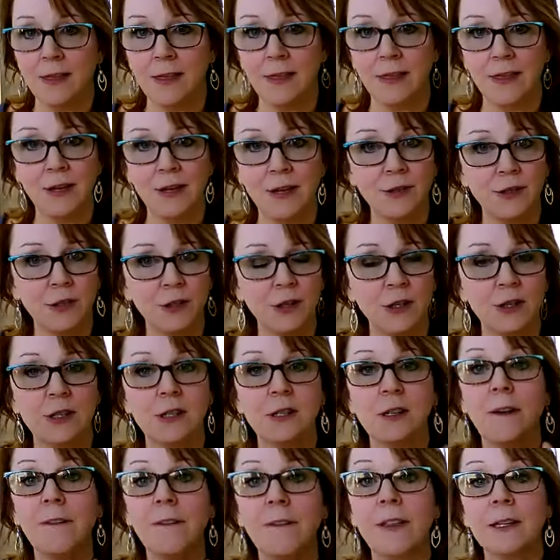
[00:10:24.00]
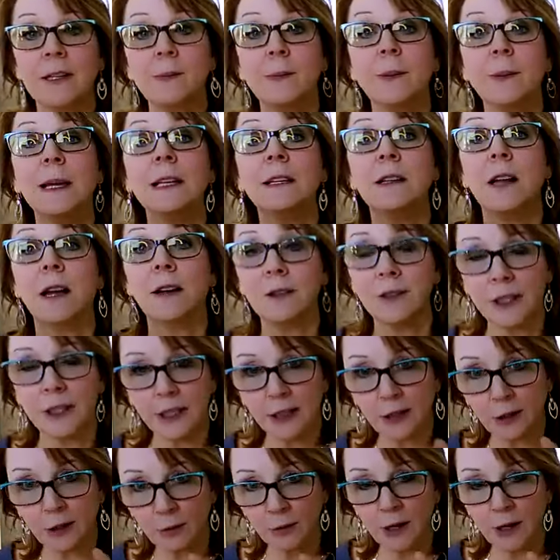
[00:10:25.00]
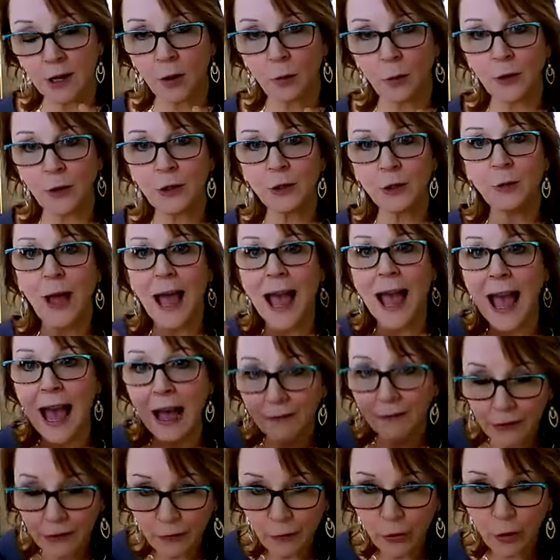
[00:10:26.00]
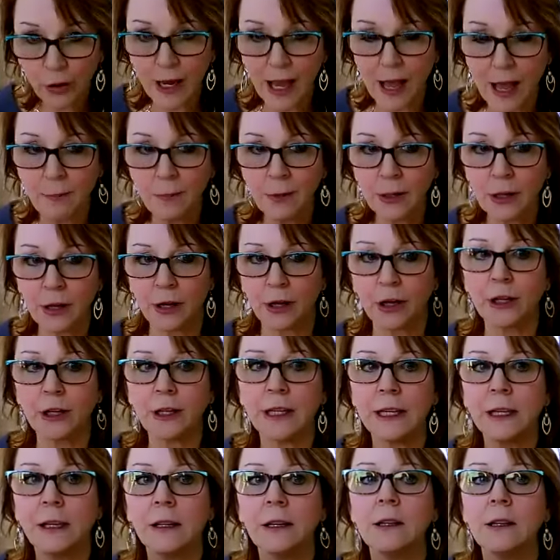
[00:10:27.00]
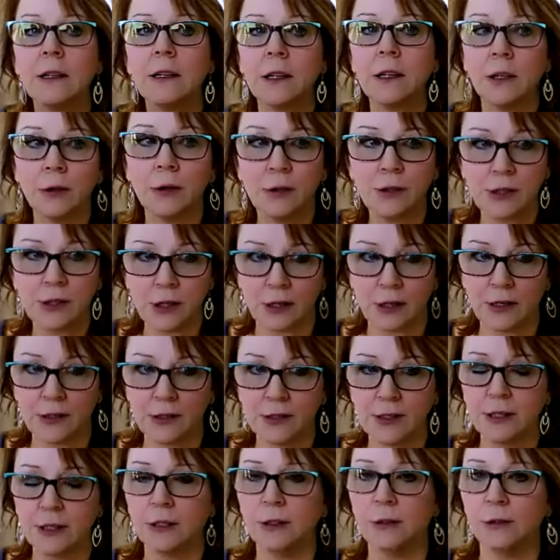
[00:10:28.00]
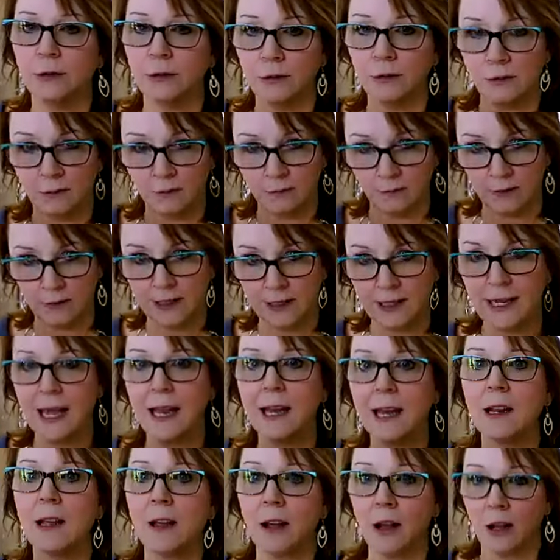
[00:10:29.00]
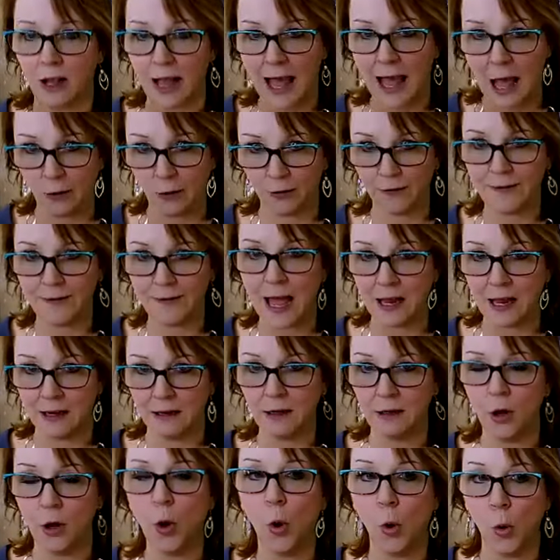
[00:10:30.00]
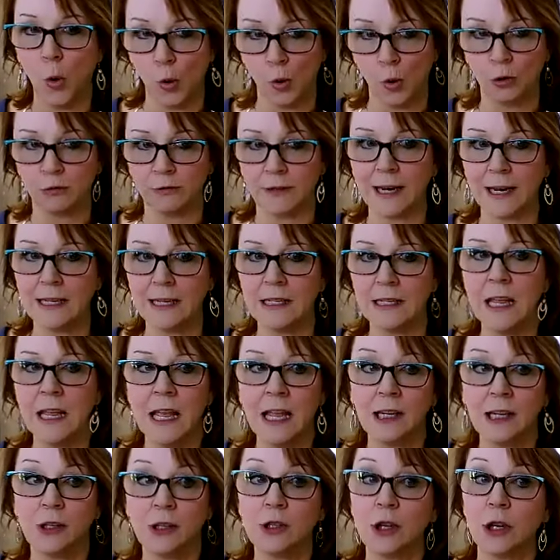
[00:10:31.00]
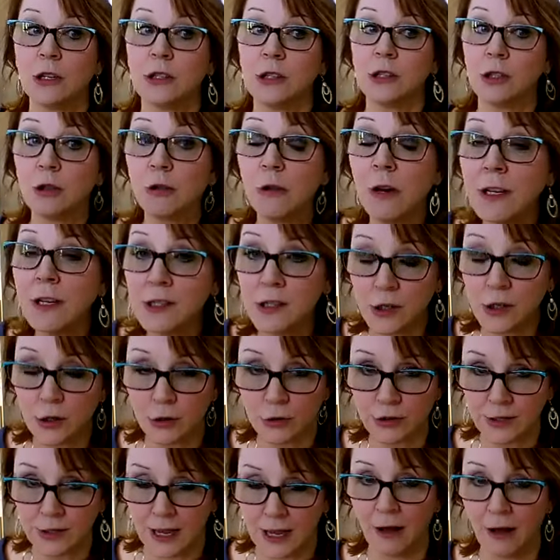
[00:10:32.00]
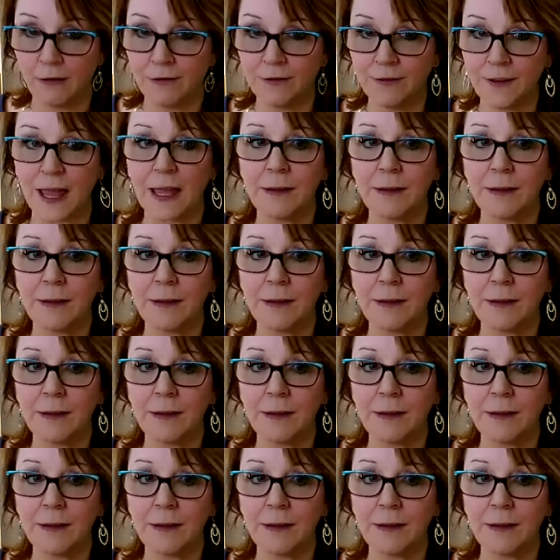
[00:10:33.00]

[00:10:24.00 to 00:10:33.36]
there's just stuff that's being done to you. When you have the vocabulary, you start to get out of that hole, right? You start to trust yourself